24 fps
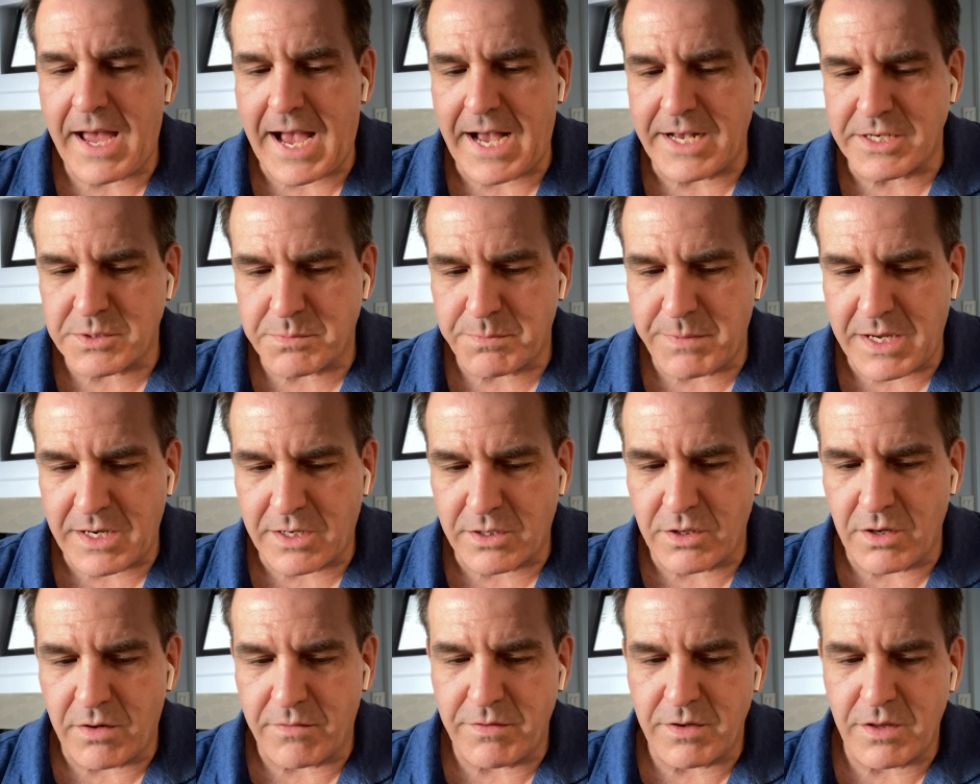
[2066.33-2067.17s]

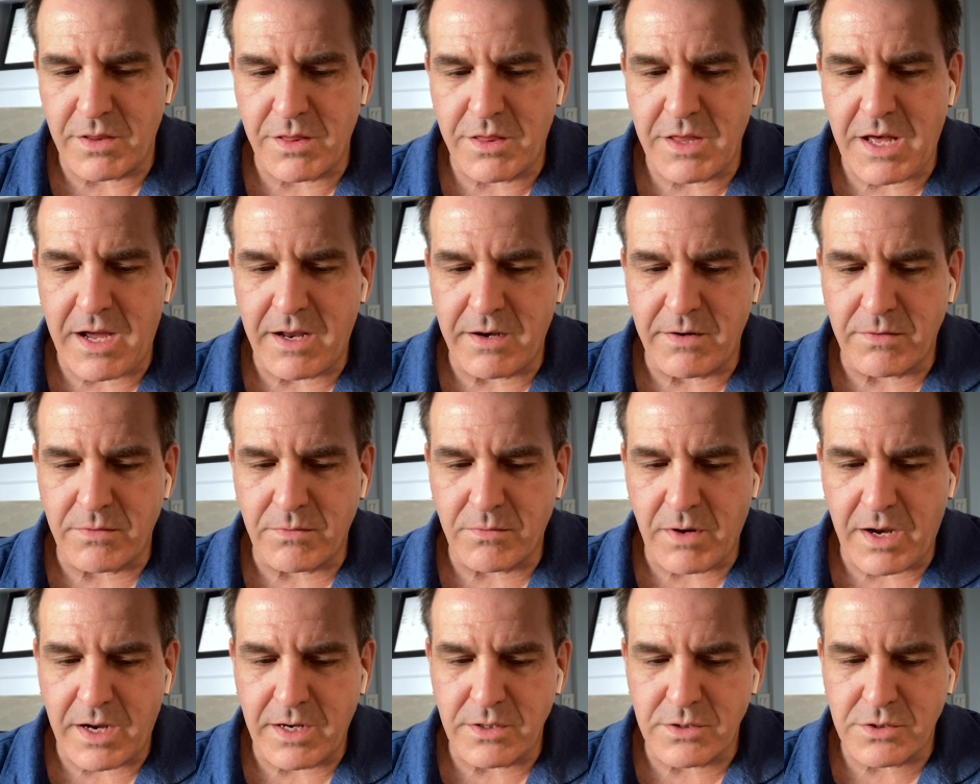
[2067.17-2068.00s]
aspect of it then,
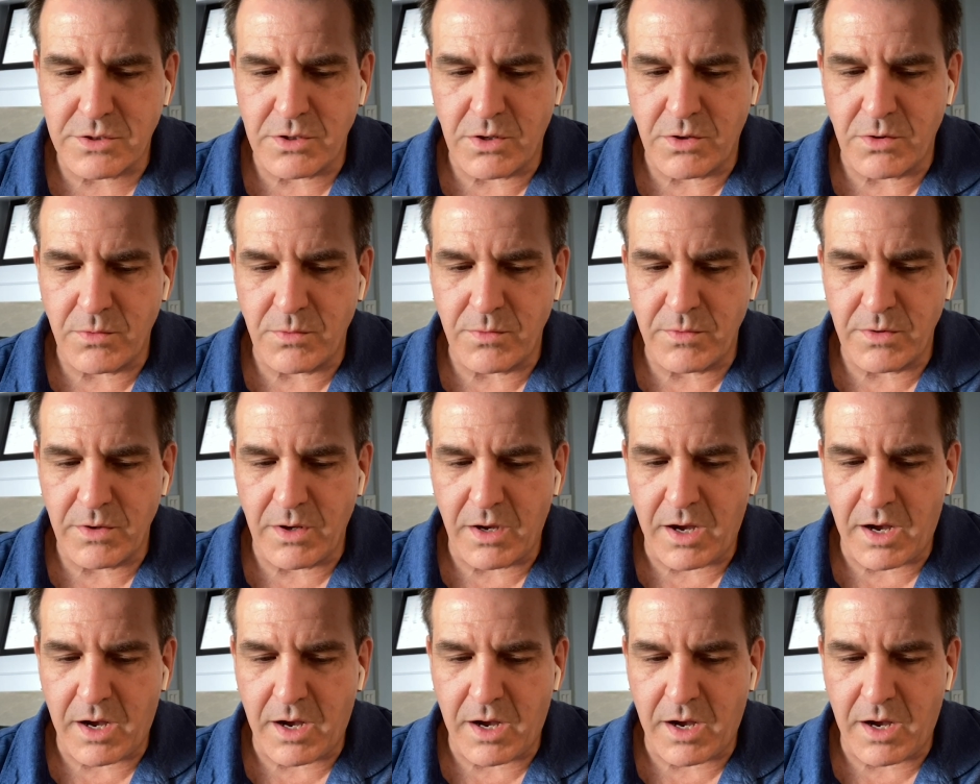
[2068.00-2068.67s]
right? So